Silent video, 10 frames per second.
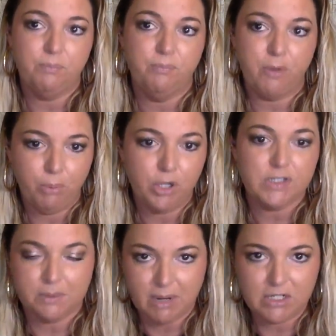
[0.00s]
from books
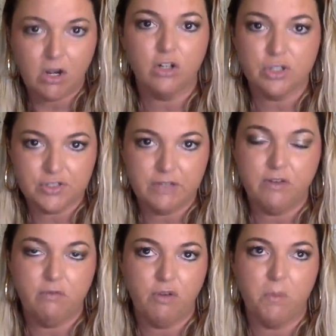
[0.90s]
and my doctors have
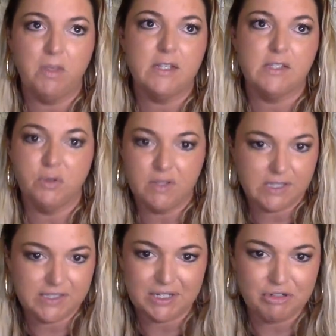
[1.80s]
confirmed this, so this
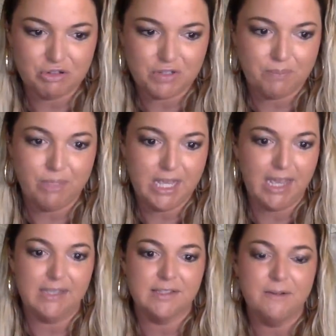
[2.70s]
isn't just BS.